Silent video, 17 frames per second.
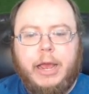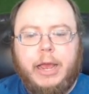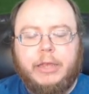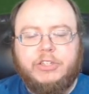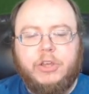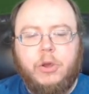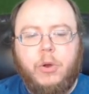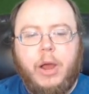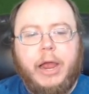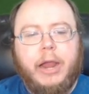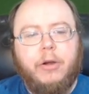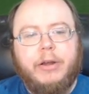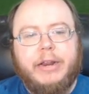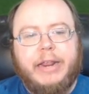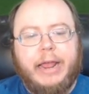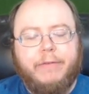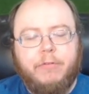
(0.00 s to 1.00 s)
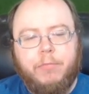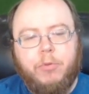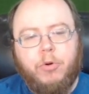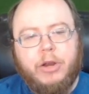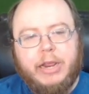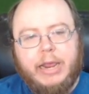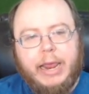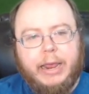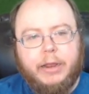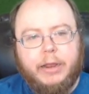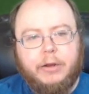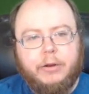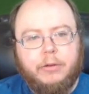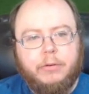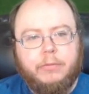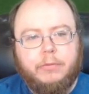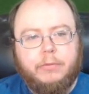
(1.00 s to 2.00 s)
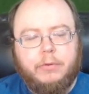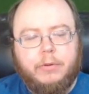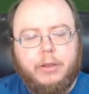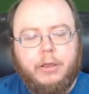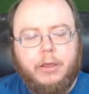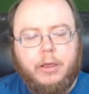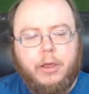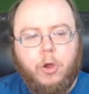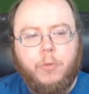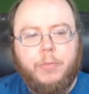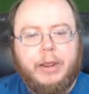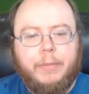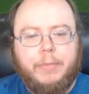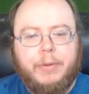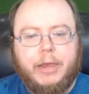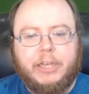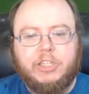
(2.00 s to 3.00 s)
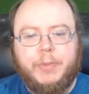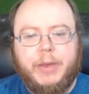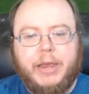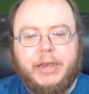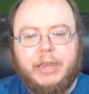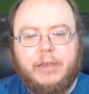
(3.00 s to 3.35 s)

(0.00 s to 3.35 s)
So I already have a pre-canned OpenAPI spec.